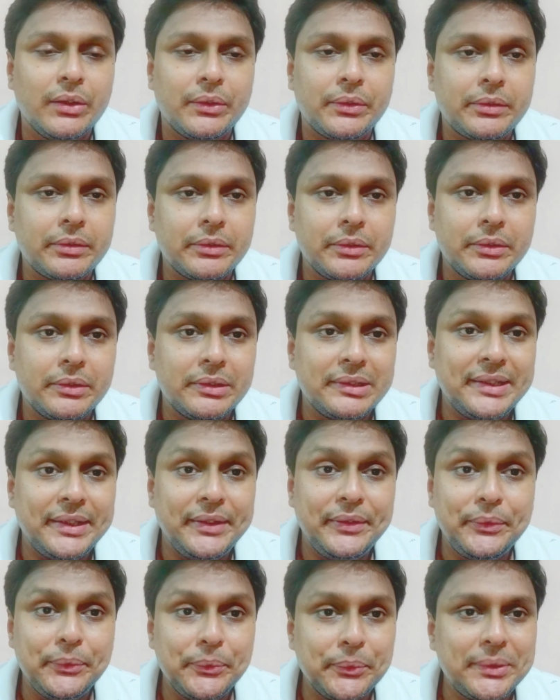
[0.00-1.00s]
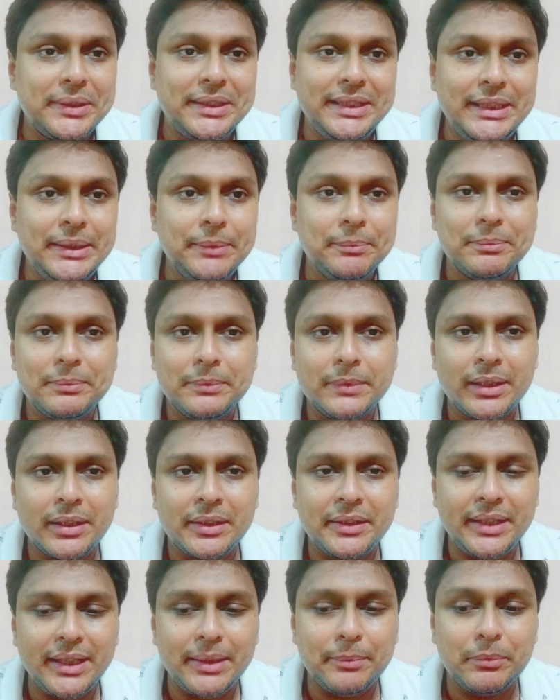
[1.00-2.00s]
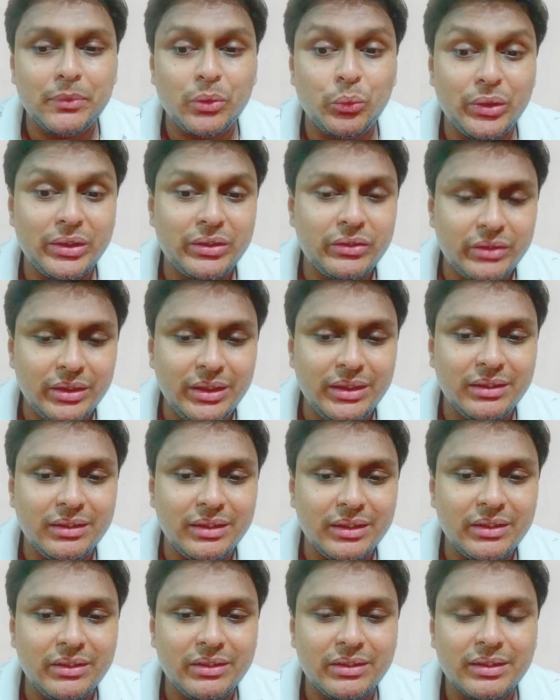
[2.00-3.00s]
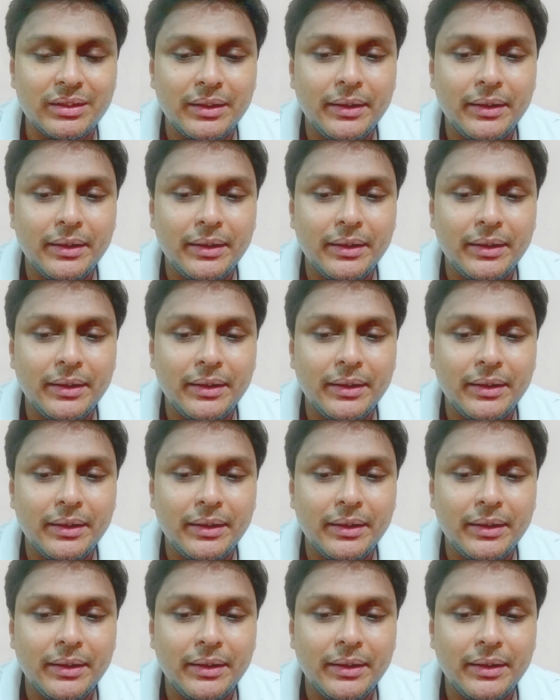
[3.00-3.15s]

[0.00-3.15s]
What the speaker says: So there is no team named West Indies,